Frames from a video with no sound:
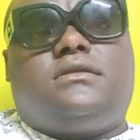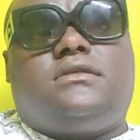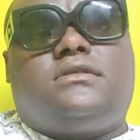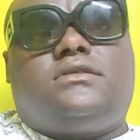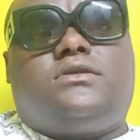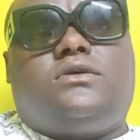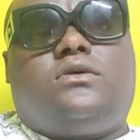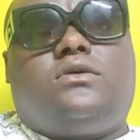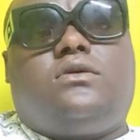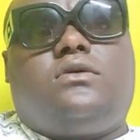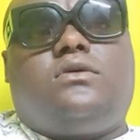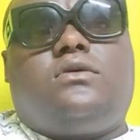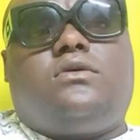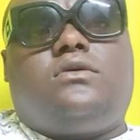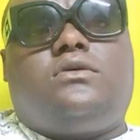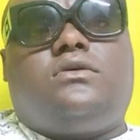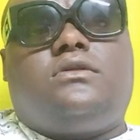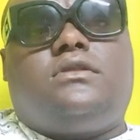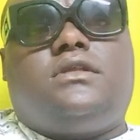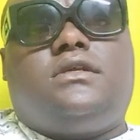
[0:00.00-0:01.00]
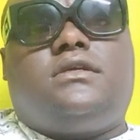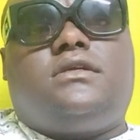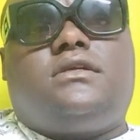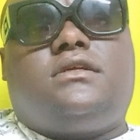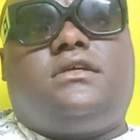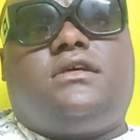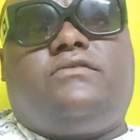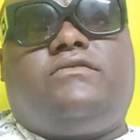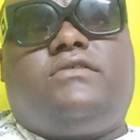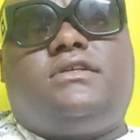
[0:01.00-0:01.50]
So
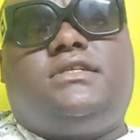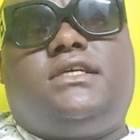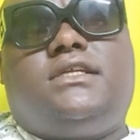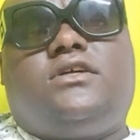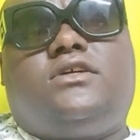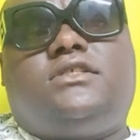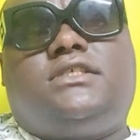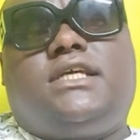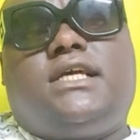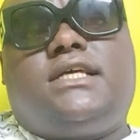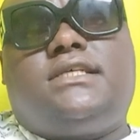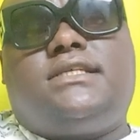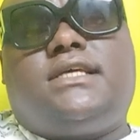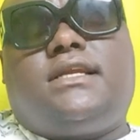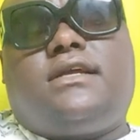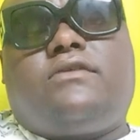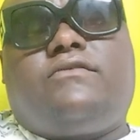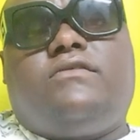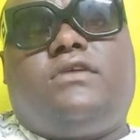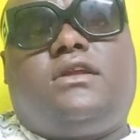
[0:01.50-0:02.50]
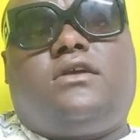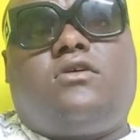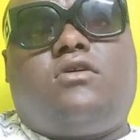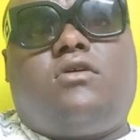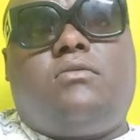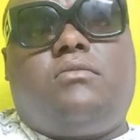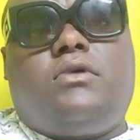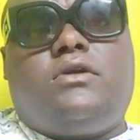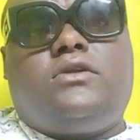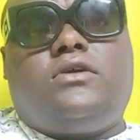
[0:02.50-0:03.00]
the, vaginal tears are very
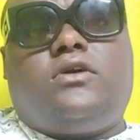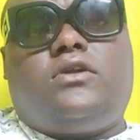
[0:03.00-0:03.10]
common,